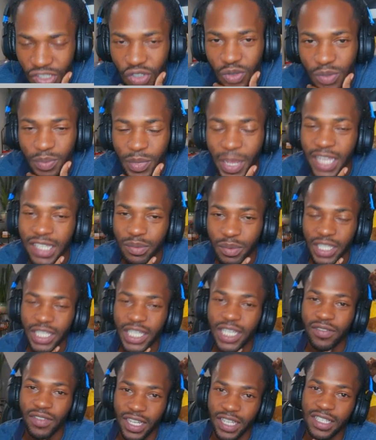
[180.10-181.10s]
Cause you best
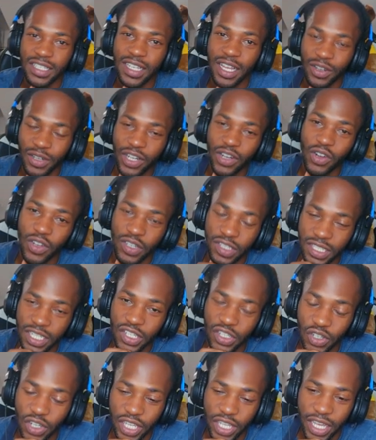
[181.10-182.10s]
believe niggas out there gonna
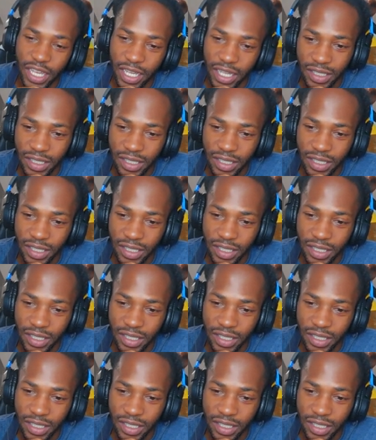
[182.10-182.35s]
snitch on your